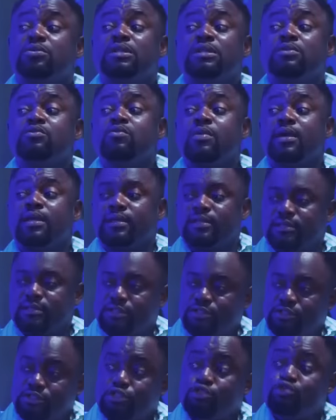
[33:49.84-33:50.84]
only way.
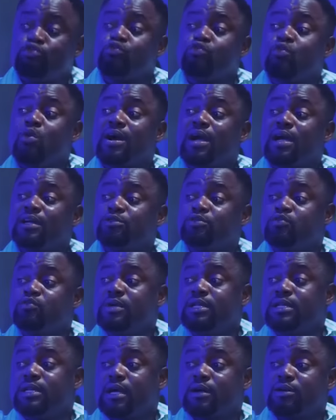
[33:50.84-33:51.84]
You need to work hard to
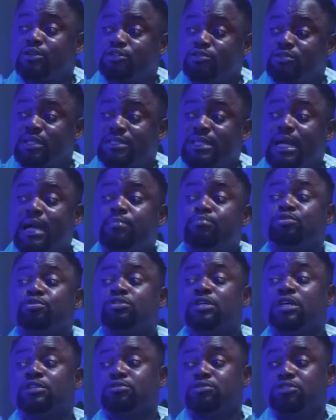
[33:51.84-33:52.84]
win that contract and
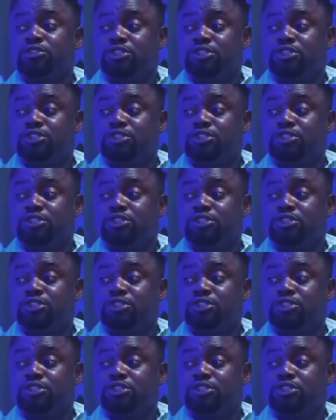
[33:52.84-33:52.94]
put her to